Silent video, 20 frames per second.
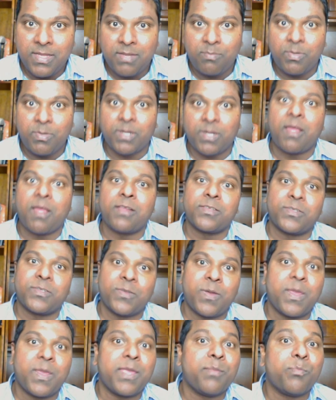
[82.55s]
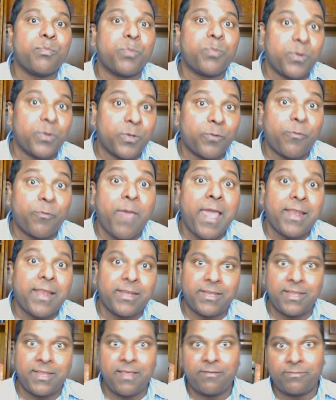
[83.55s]
but also improved
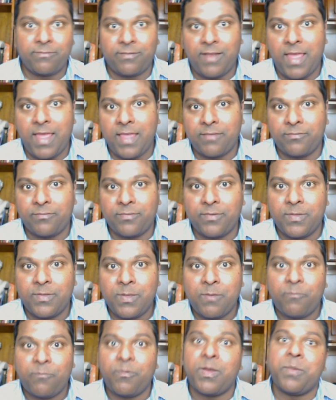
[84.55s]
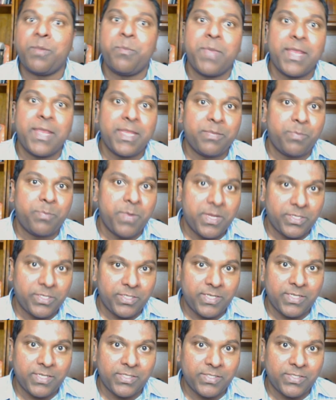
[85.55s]
quality of life for many
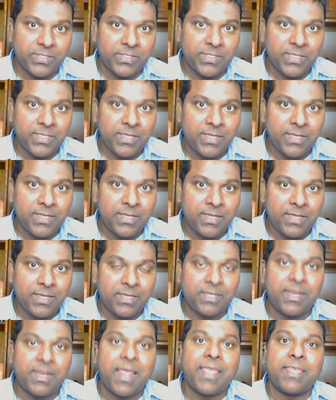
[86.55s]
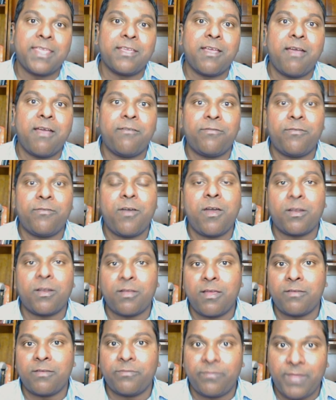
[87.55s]
patients dying of
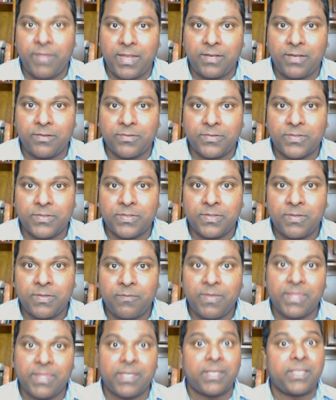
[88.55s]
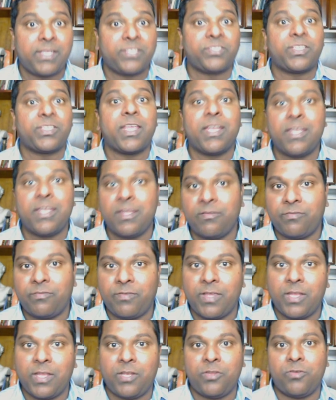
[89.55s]
organ failures, whether it is kidney
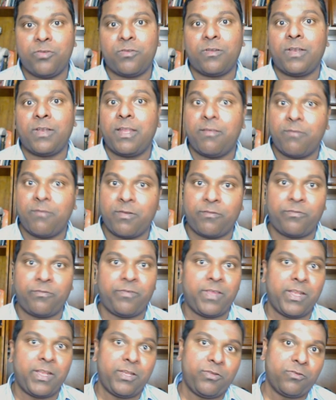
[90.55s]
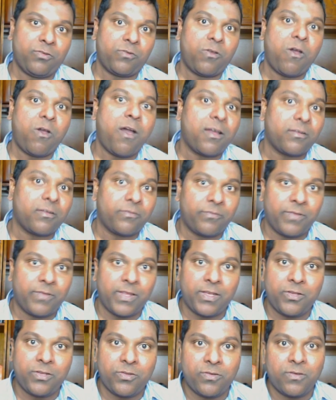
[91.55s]
failure, liver failure, heart
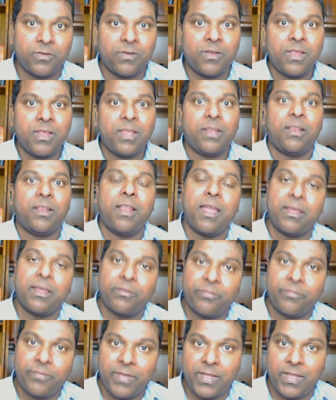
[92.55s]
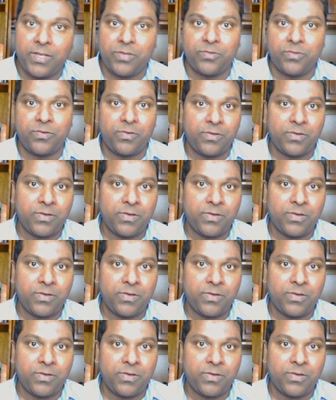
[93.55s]
failure, lung failure,